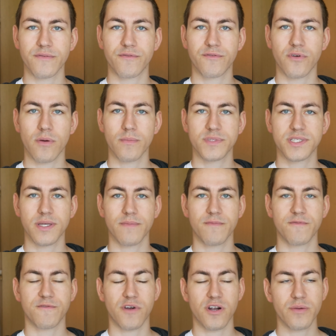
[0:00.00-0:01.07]
from
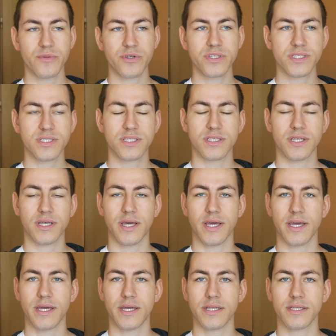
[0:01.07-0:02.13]
some farmers
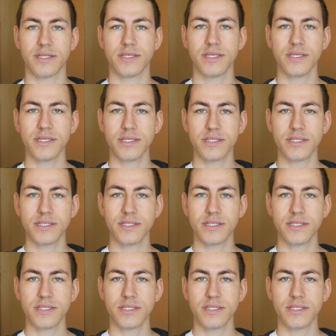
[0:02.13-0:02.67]
and he